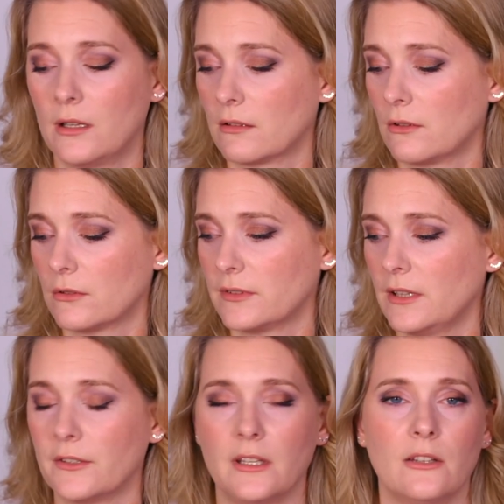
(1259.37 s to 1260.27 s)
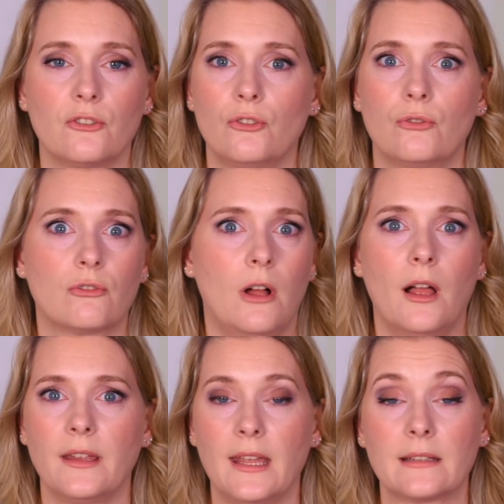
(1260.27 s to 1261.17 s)
and don't feel the need to
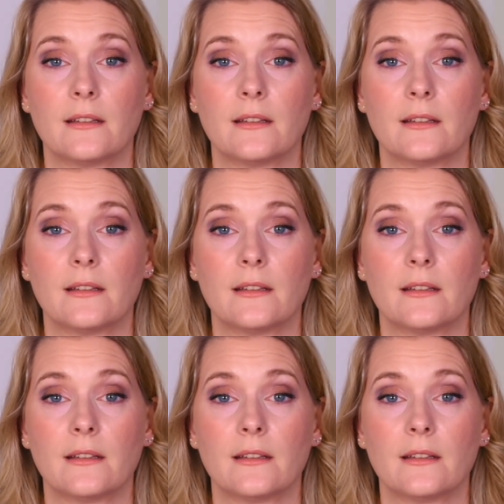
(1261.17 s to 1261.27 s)
try yet